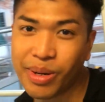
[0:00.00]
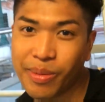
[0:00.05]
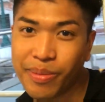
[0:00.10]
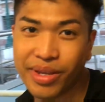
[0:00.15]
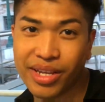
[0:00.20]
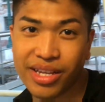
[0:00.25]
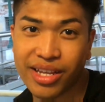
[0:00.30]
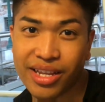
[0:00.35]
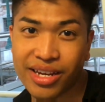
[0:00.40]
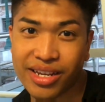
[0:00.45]
gonna
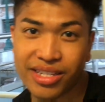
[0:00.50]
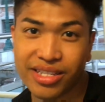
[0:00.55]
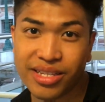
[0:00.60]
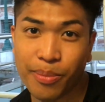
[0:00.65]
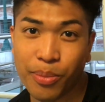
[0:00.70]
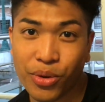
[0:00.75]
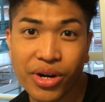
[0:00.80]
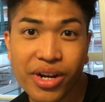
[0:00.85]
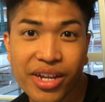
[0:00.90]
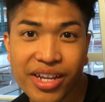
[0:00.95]
be getting
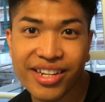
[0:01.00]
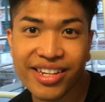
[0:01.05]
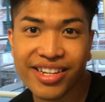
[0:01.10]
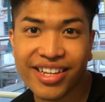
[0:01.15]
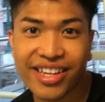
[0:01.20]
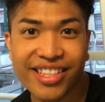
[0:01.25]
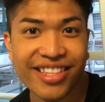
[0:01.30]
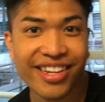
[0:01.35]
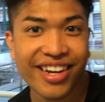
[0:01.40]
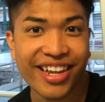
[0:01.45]

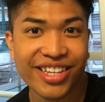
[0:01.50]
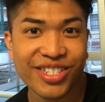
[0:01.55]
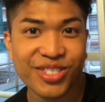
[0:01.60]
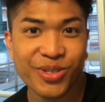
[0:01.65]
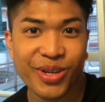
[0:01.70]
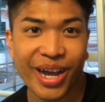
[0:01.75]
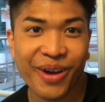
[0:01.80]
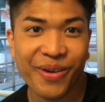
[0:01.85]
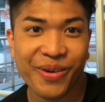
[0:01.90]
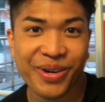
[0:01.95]
deported in the
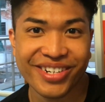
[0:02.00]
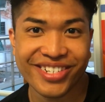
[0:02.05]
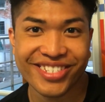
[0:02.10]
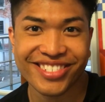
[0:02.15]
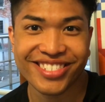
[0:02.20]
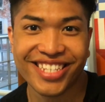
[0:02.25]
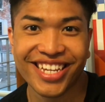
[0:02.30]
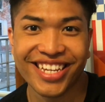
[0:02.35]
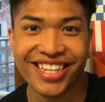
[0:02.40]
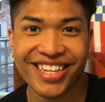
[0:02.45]
next two
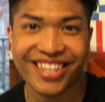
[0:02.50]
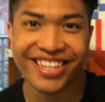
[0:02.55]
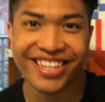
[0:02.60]
hours.